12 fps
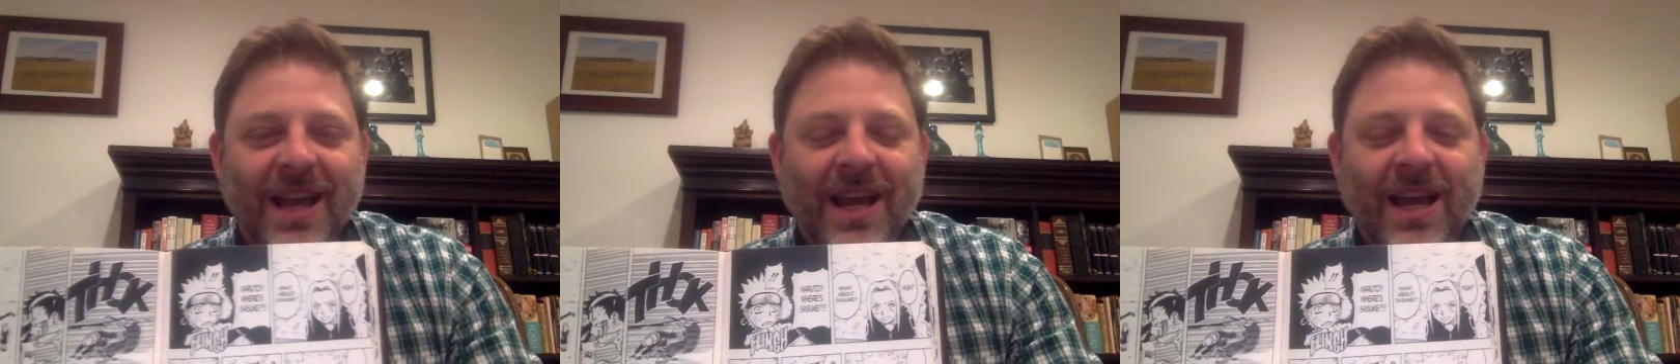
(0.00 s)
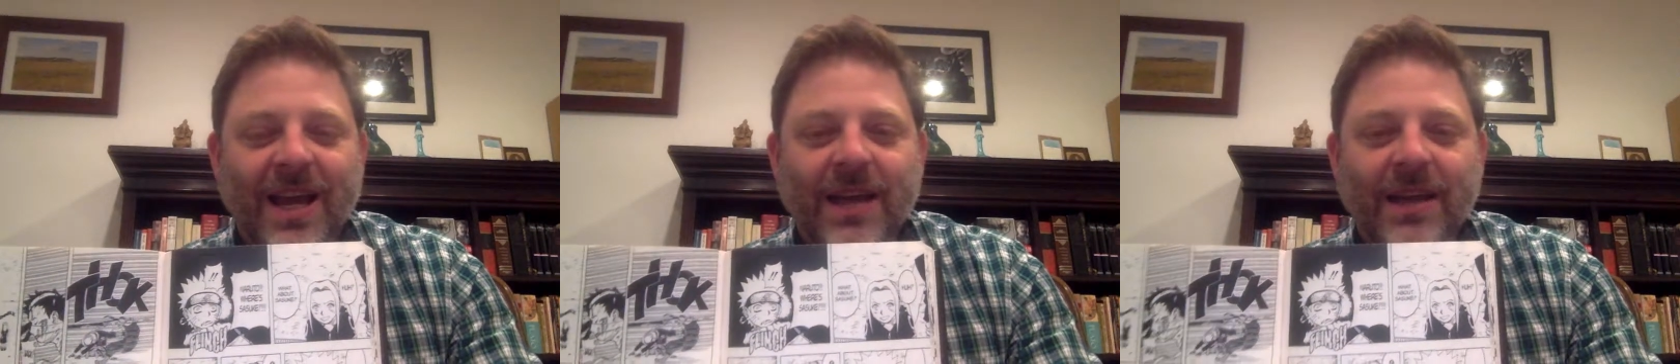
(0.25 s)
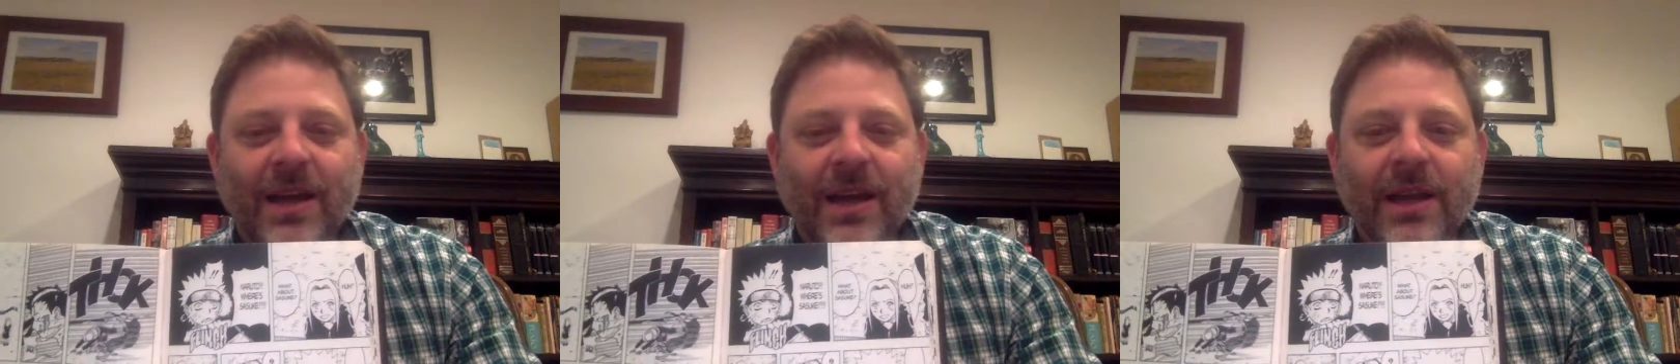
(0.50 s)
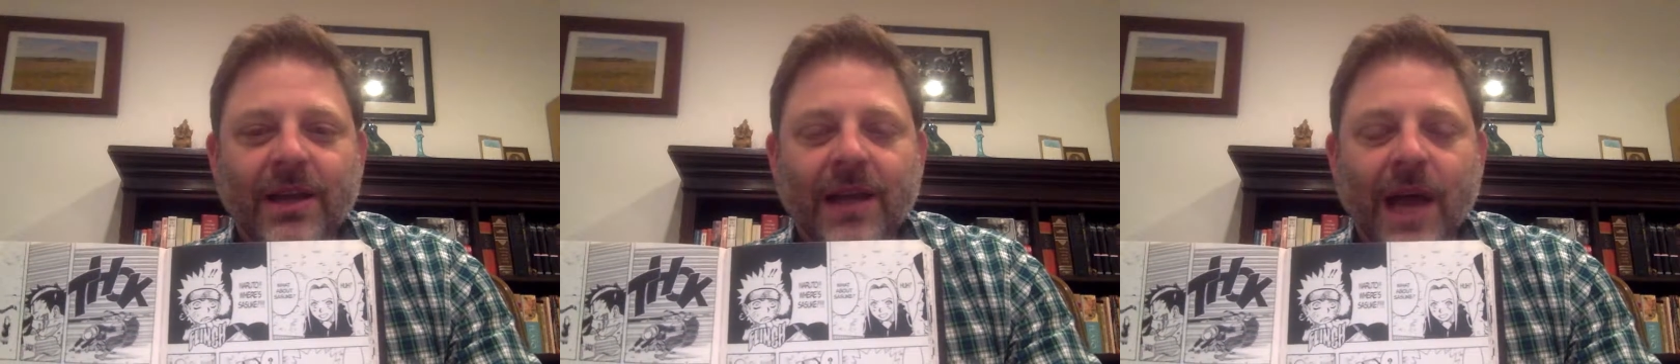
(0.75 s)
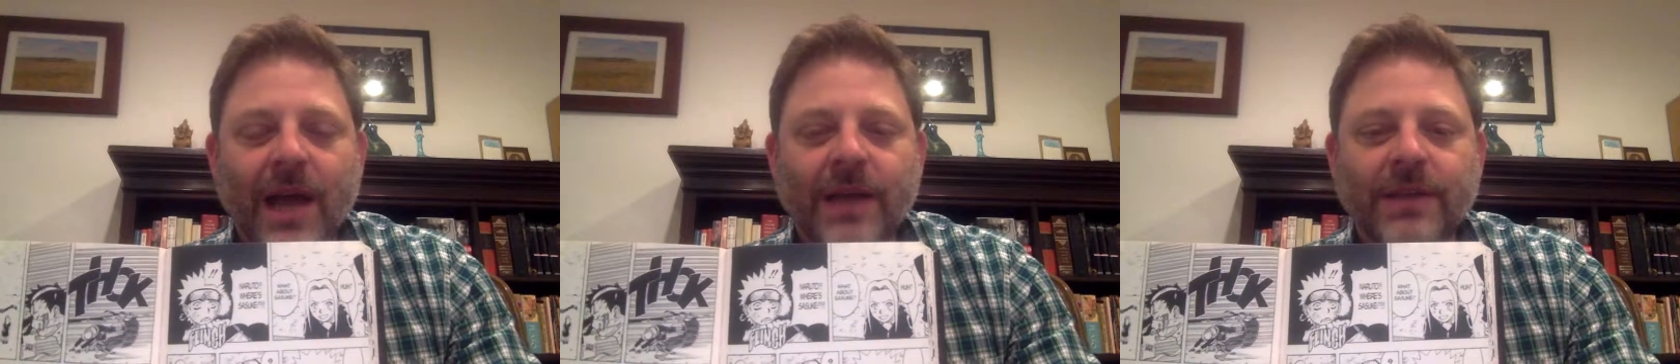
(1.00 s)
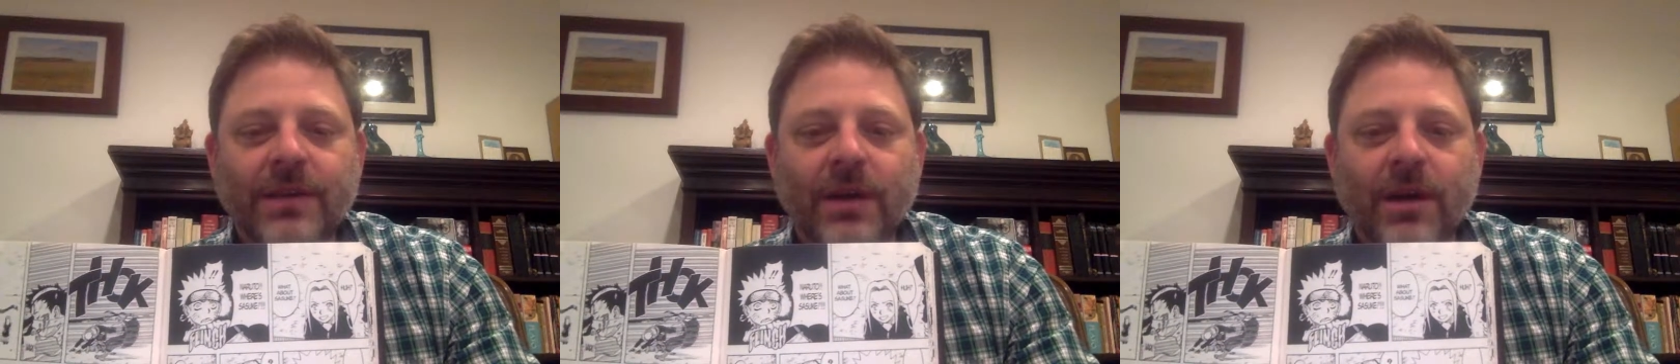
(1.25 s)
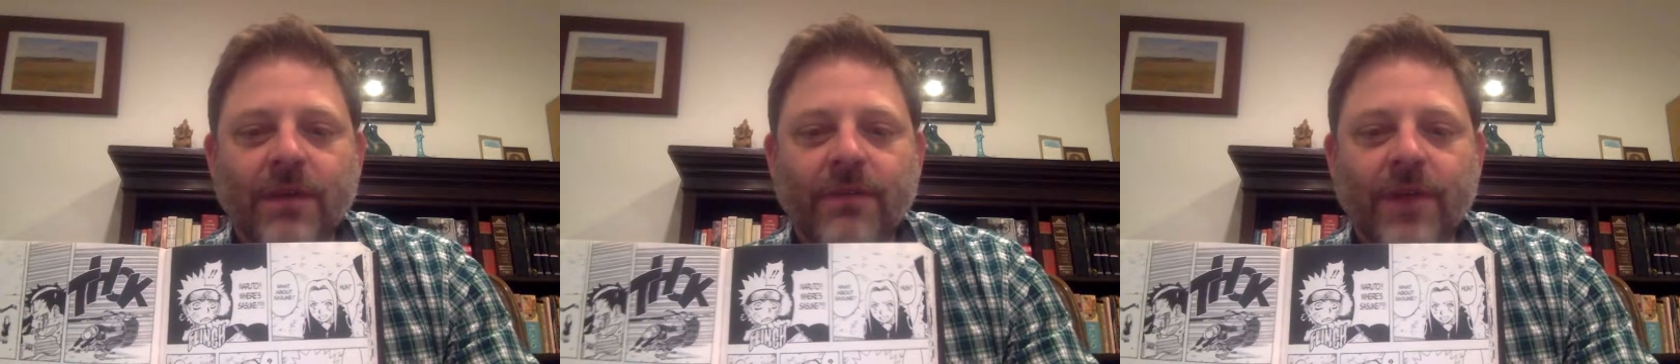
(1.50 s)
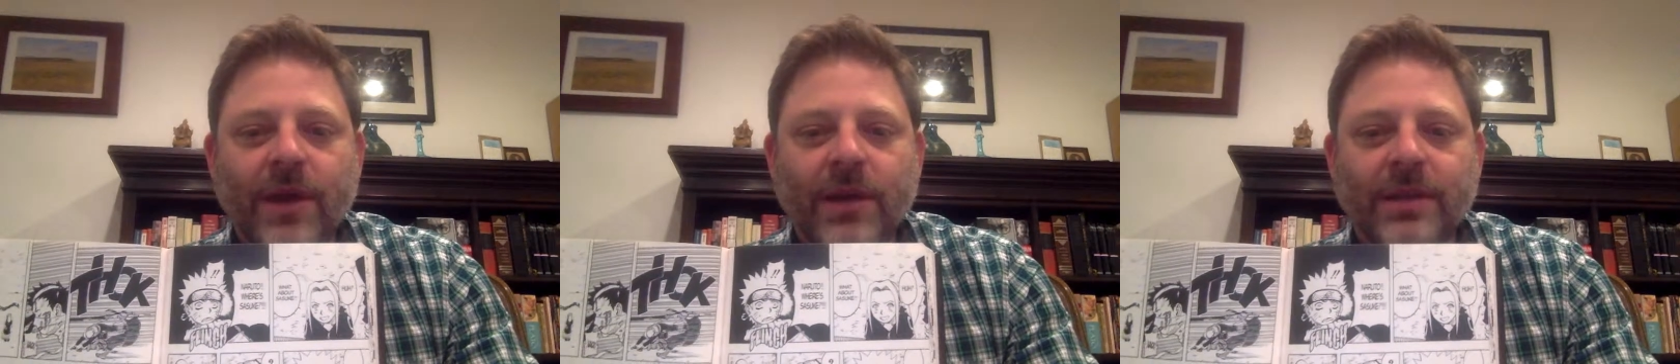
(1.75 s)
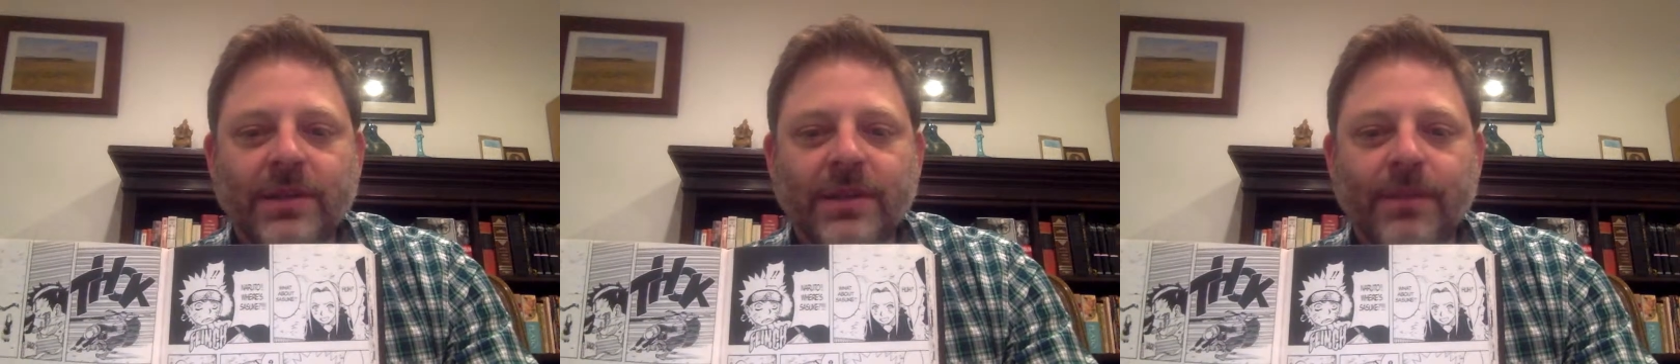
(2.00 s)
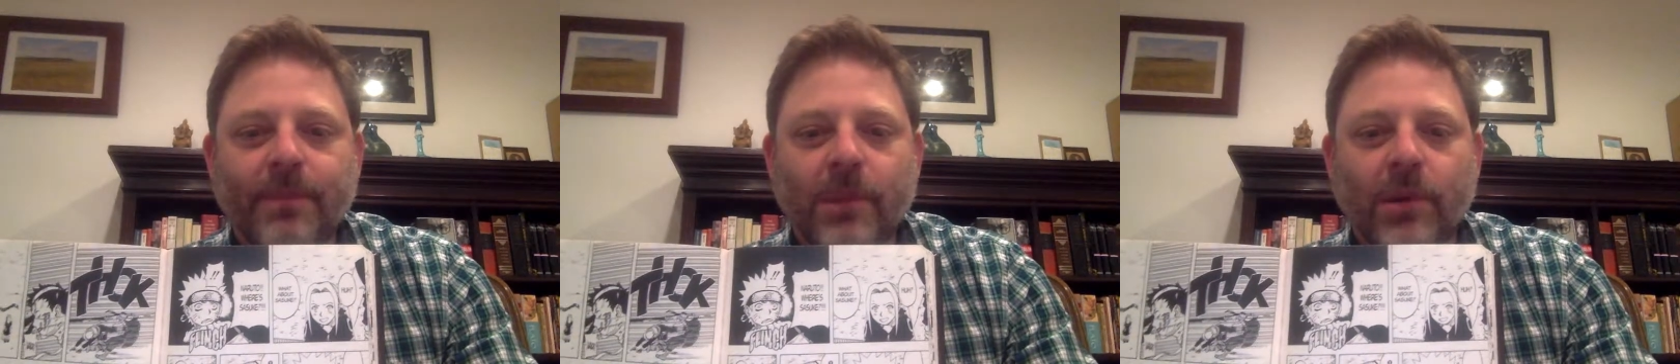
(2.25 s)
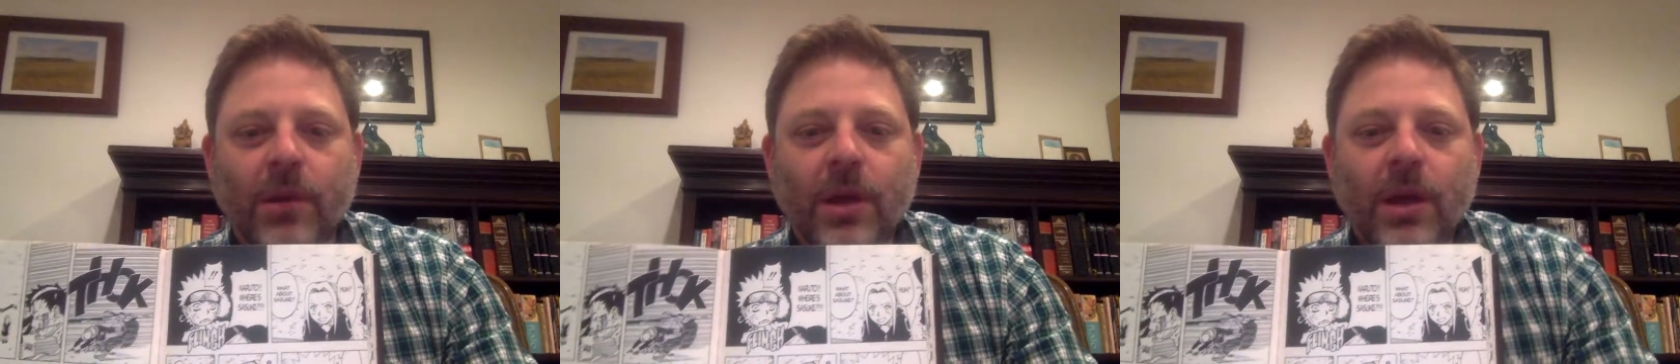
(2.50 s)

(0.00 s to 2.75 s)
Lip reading: and the lines are fairly simple.